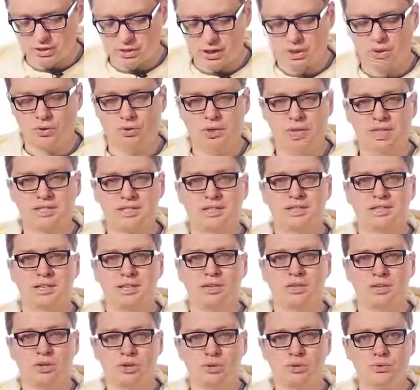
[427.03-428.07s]
So this is a
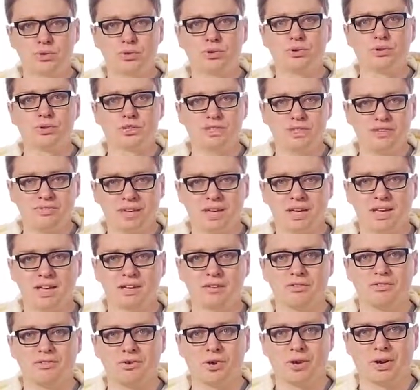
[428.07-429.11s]
new
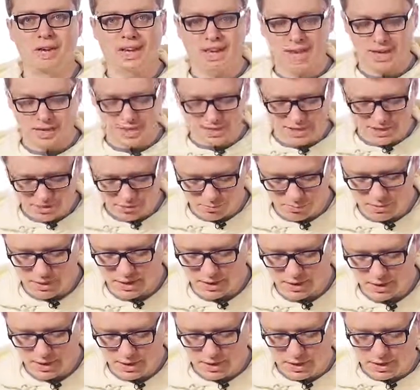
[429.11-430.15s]
certificate for a and
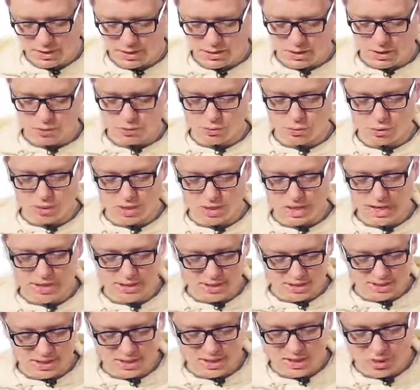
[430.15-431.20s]
b. So to
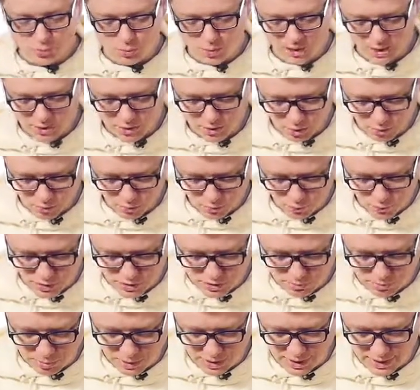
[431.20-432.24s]
get d, we need to
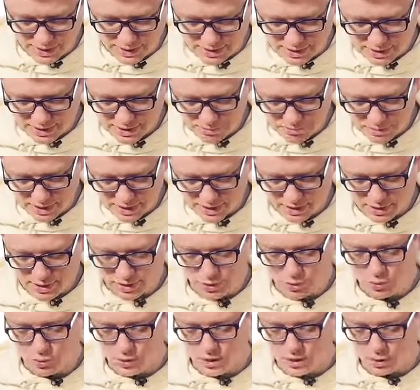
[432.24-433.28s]
multiply a by
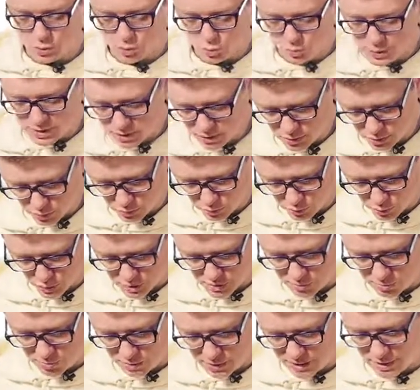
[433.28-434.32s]
q, and we need to
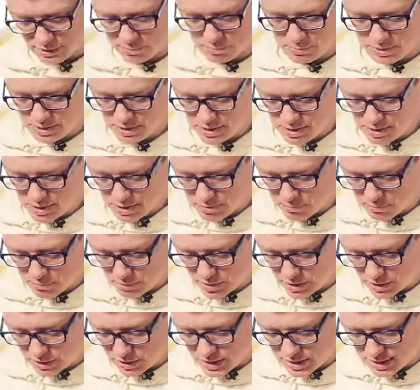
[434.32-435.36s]
multiply b
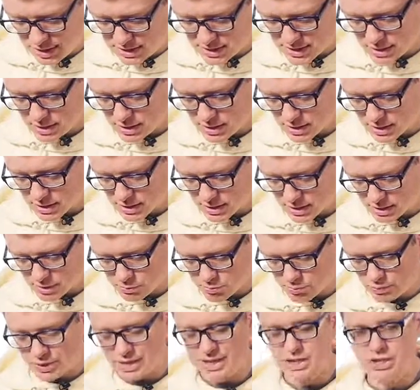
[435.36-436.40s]
by this
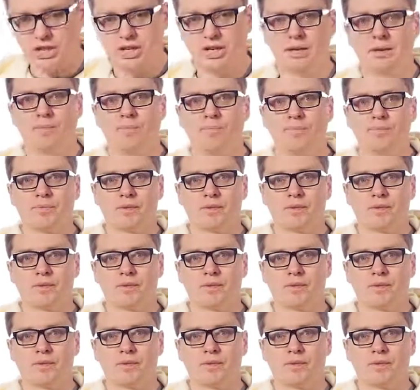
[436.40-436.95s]
expression.